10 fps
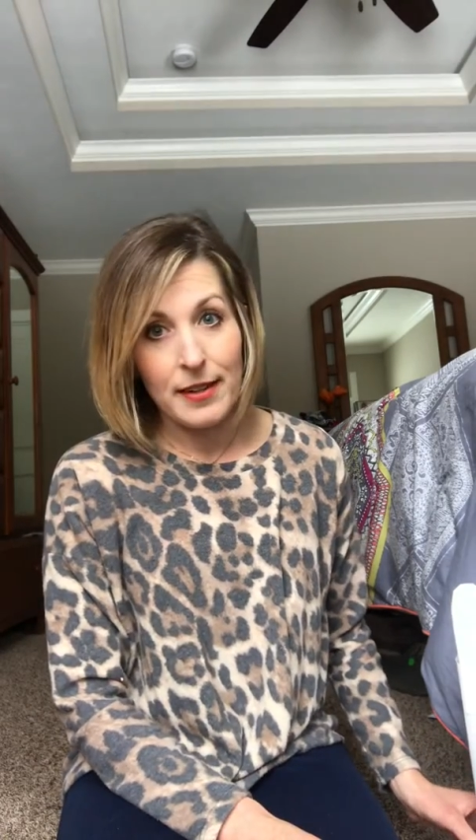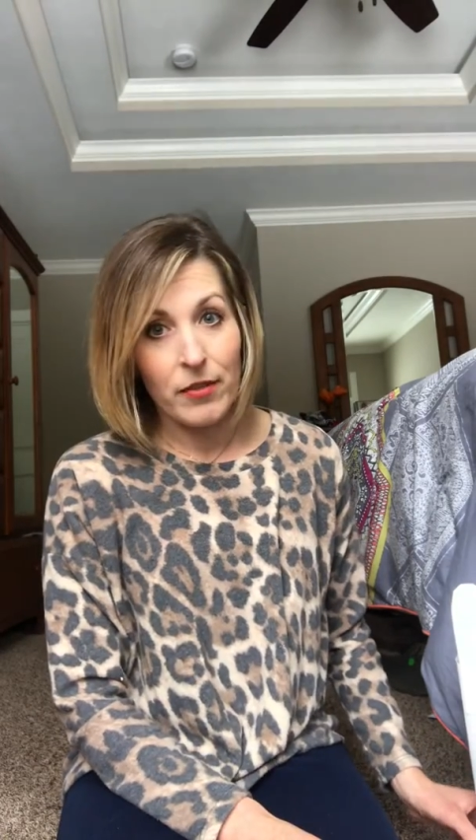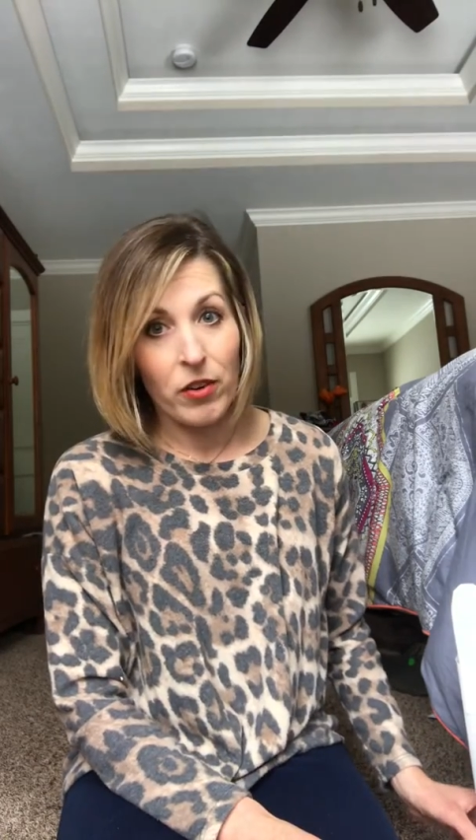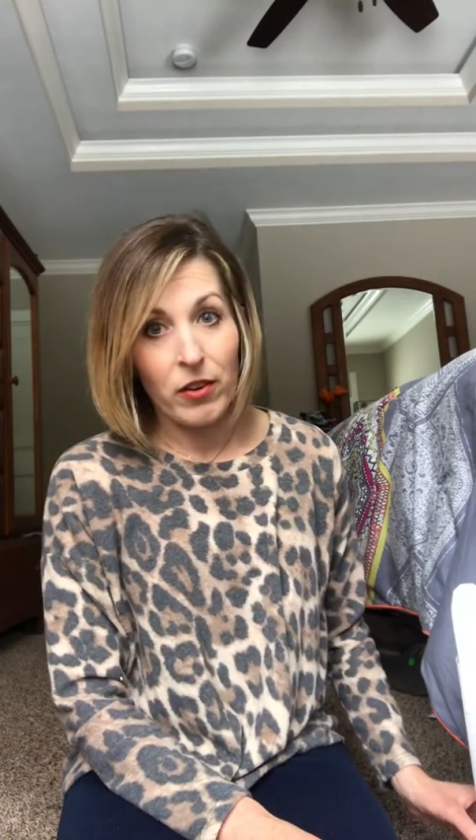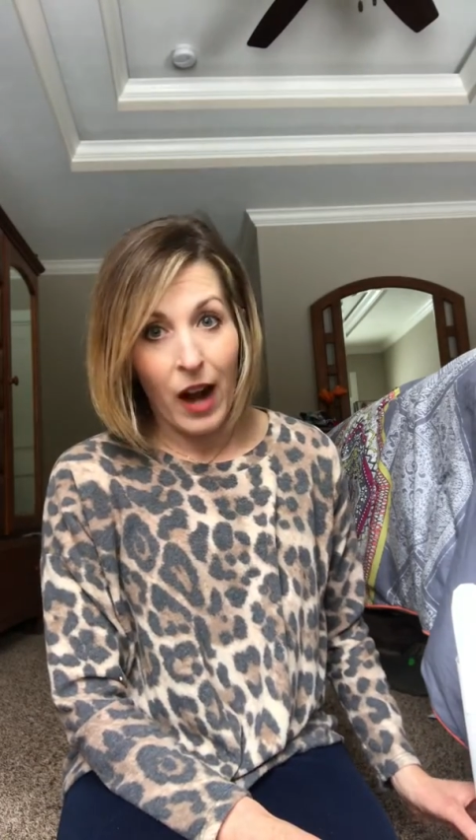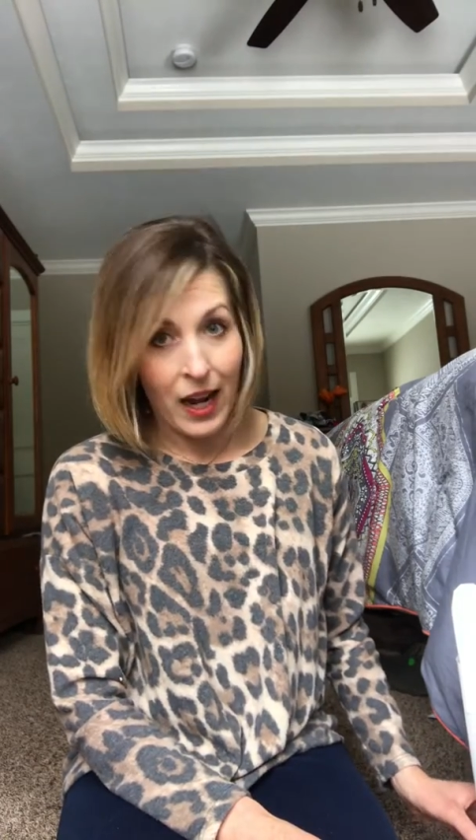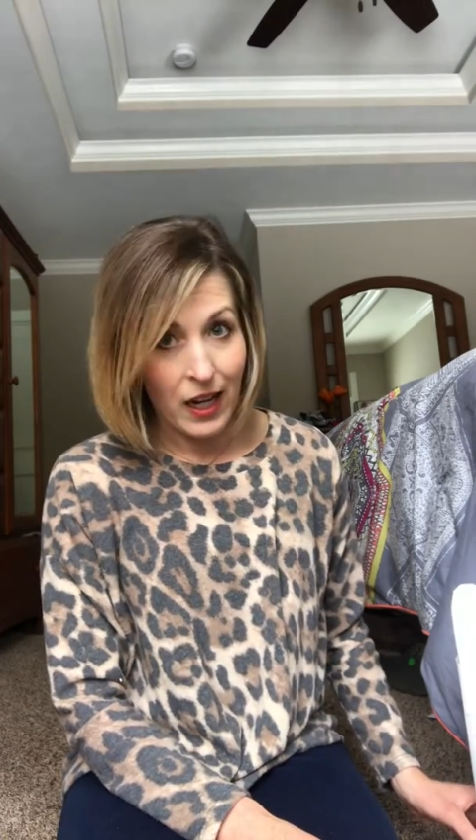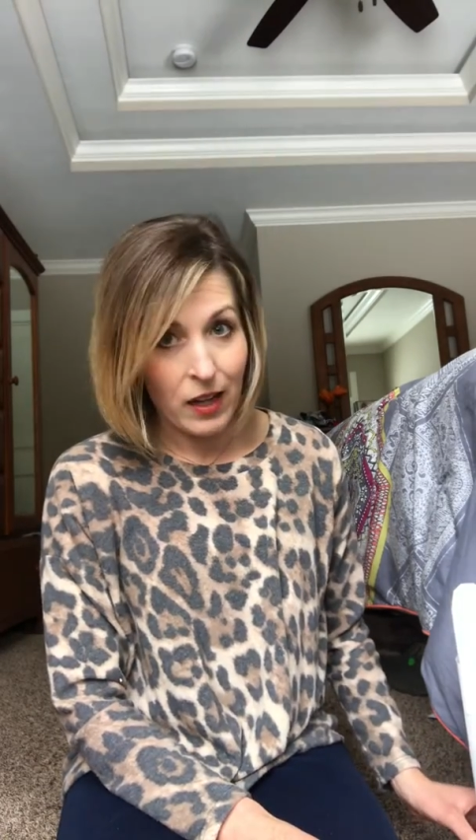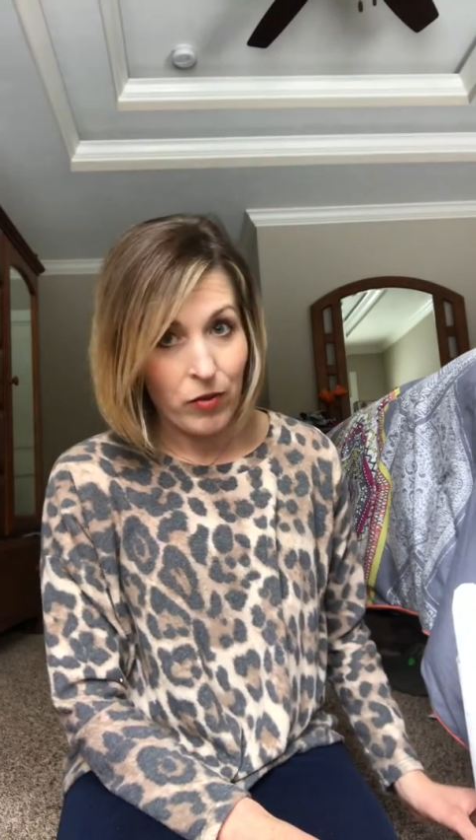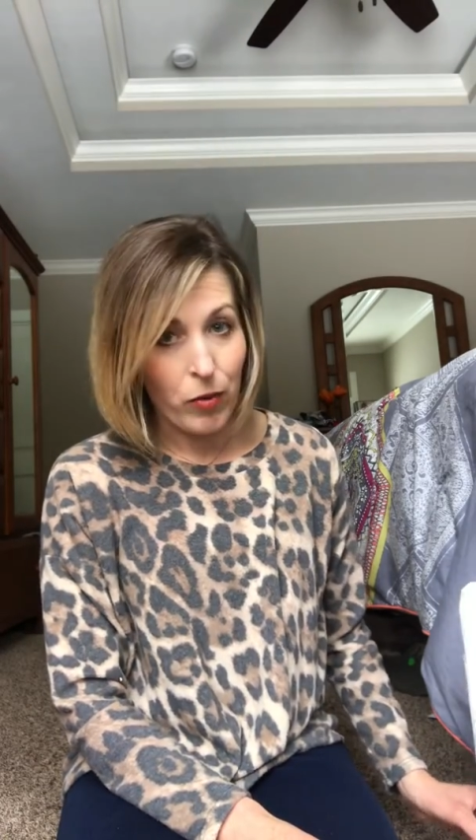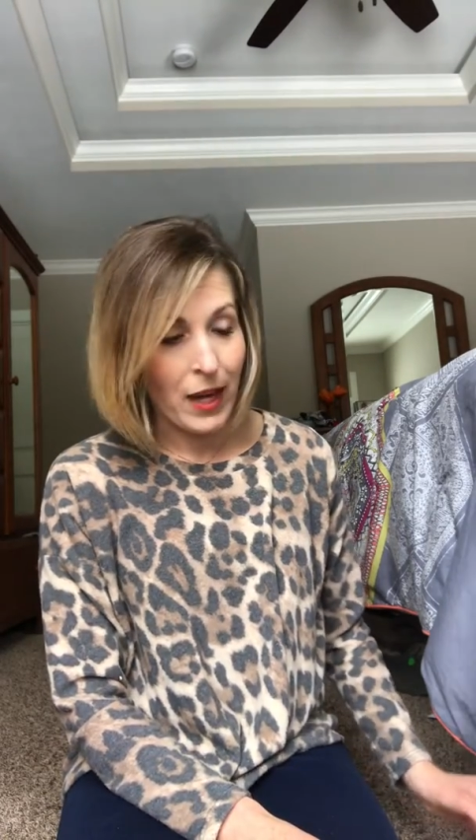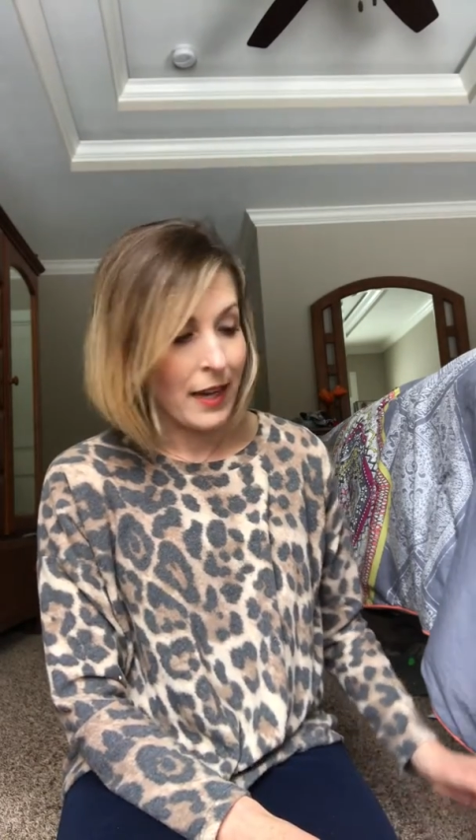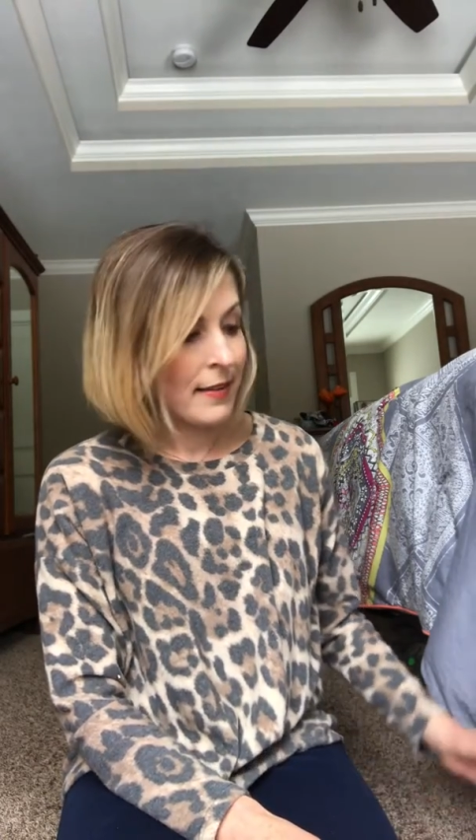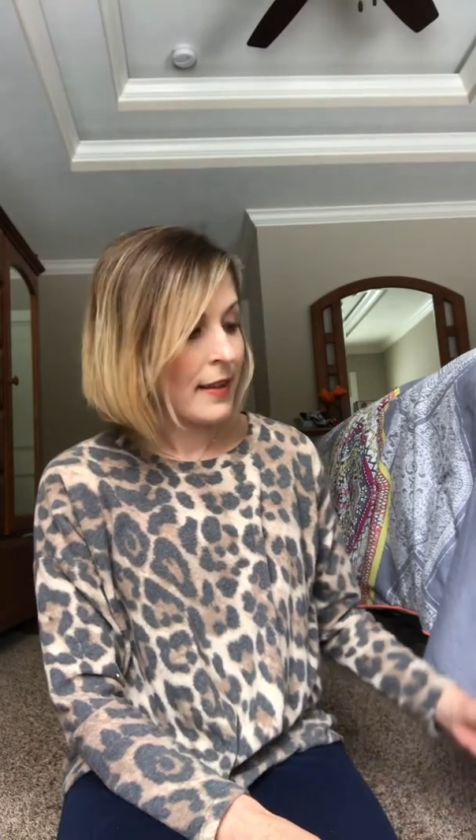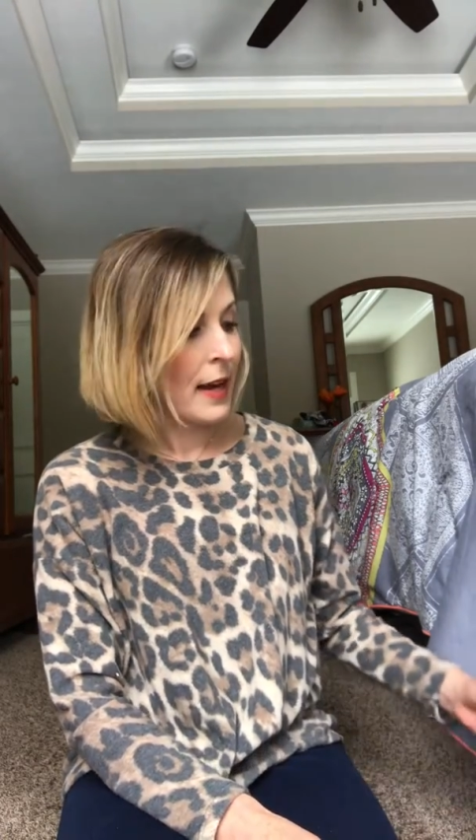in a variety of ways,